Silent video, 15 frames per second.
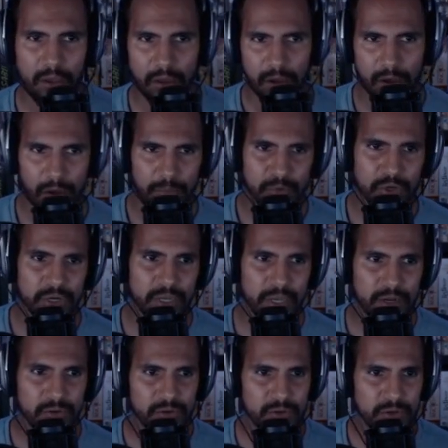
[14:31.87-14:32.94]
You're
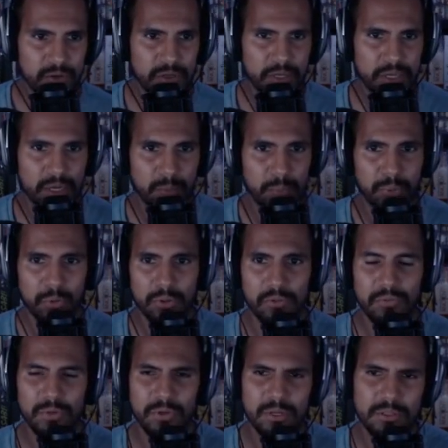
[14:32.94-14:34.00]
gonna get a pool of
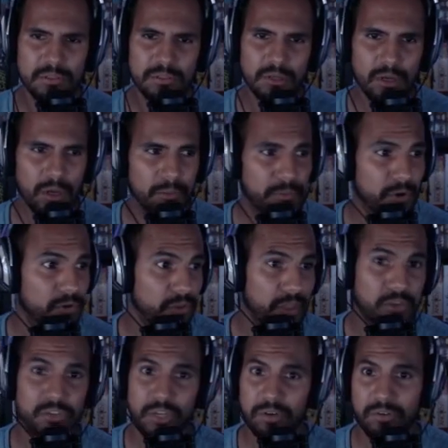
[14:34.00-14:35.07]
units. They
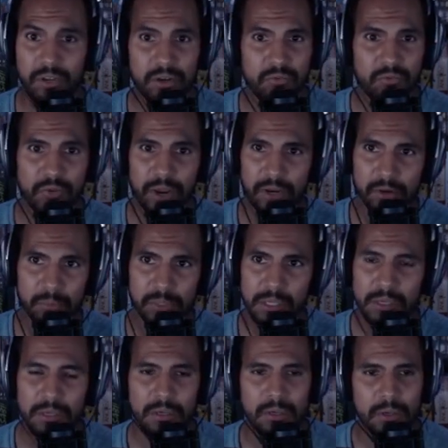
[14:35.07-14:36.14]
generate randomly,
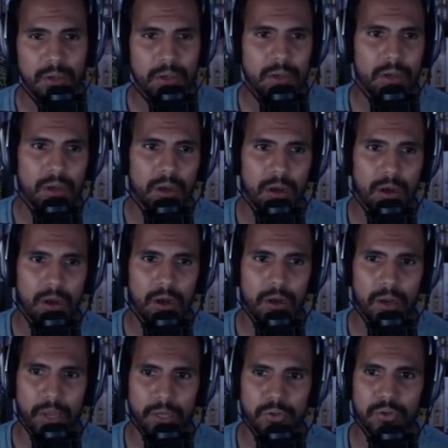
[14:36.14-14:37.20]

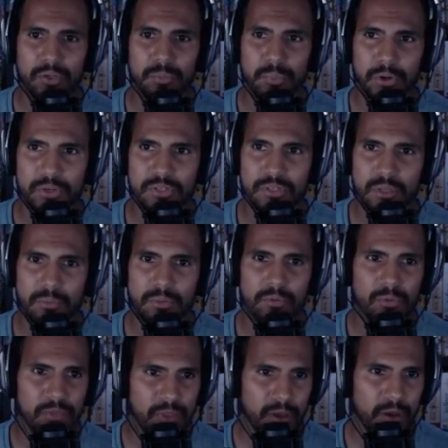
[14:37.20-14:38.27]
and you can purchase them
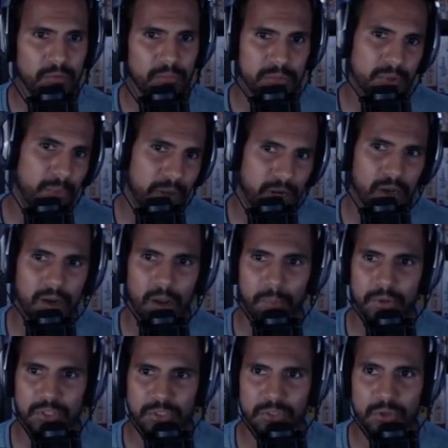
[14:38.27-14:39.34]
depending on how
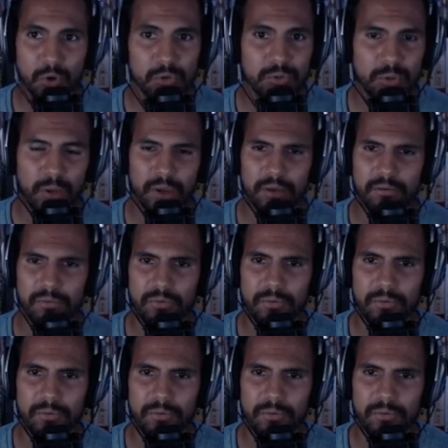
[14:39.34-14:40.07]
much gold you have.